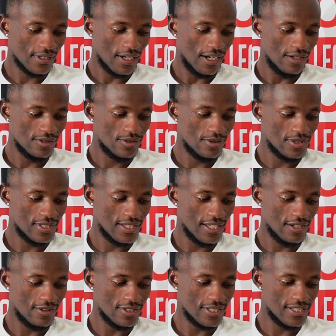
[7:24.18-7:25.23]
How to
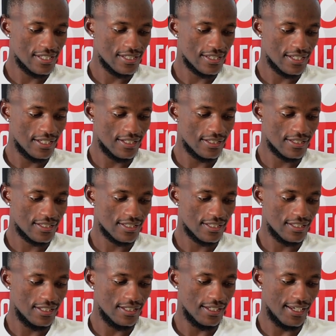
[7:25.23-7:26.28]
stay consistent
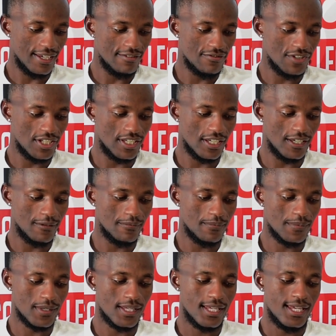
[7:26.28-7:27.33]
in every game?
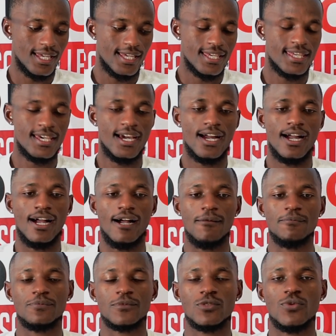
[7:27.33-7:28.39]
Yeah,
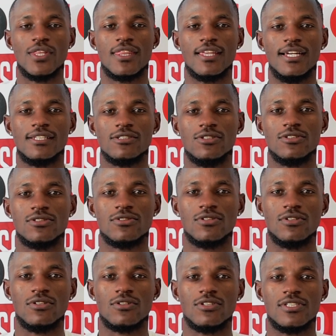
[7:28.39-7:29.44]
with that
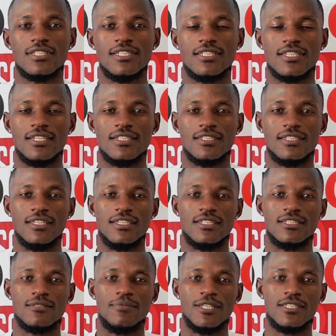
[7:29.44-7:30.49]
also, consistency
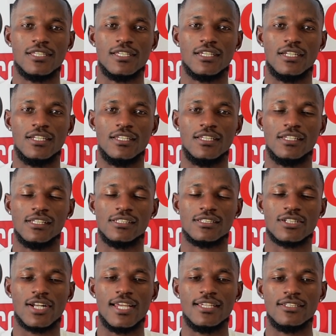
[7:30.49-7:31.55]
is basically
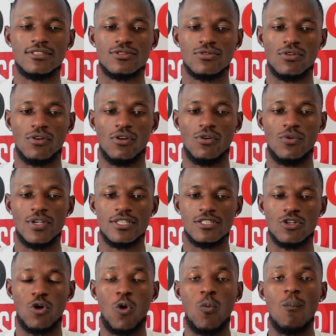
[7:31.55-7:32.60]
trying to always
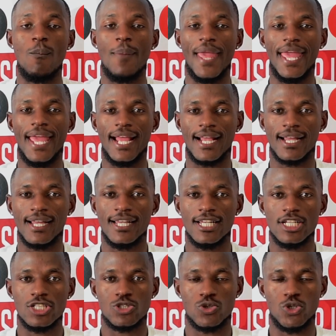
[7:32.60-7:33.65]
go back
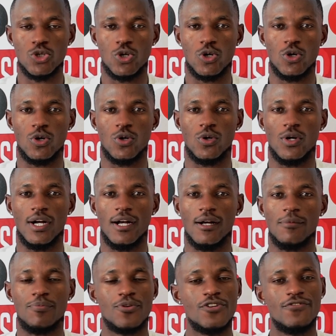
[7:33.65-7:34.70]
to your
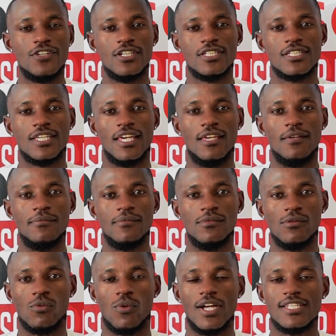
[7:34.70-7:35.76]
previous game,
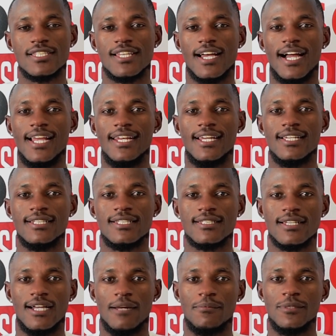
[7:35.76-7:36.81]
watch the
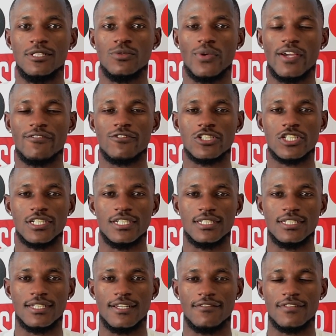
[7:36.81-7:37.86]
highlights. I mean, we are
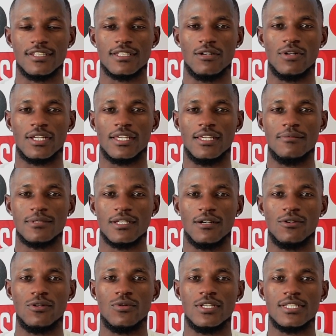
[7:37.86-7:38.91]
fortunate enough that our games are
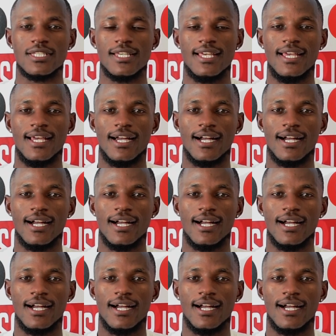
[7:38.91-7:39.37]
always